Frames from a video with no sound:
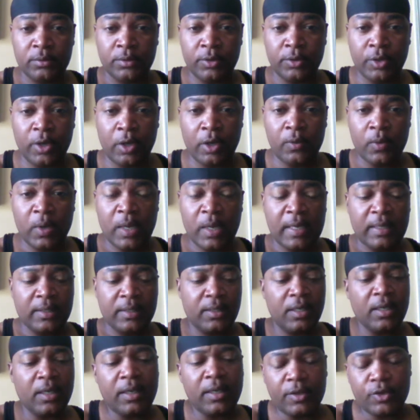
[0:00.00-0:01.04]
You know?
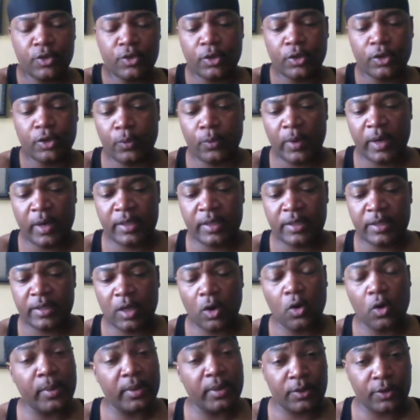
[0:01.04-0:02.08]
Then he turned around and he said,
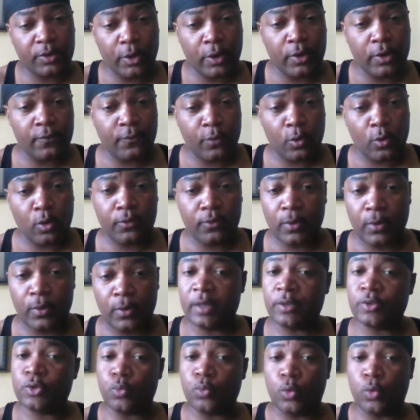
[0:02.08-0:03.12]
"Oh, but the third and fourth
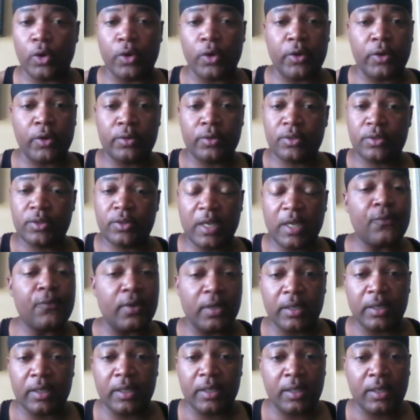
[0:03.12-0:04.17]
rounds were
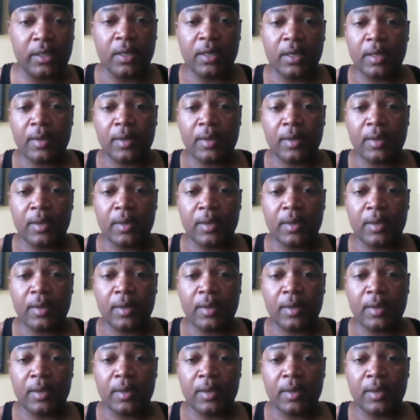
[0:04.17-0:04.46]
definitely